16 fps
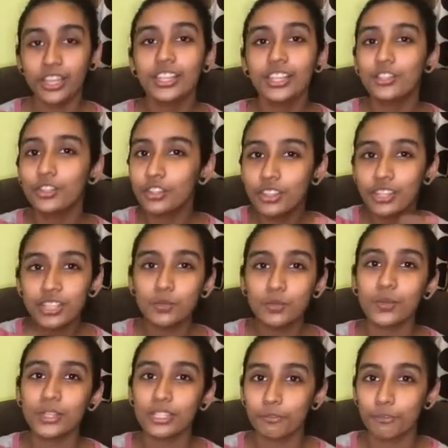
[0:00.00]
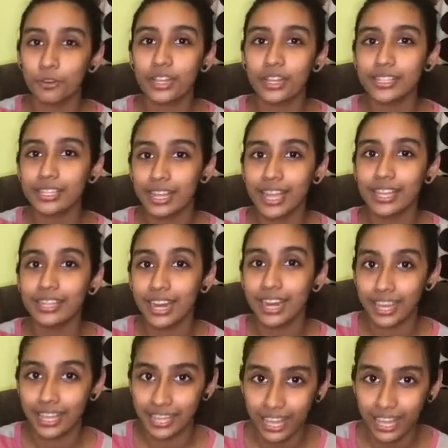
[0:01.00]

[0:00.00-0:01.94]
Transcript: So this was the first line that I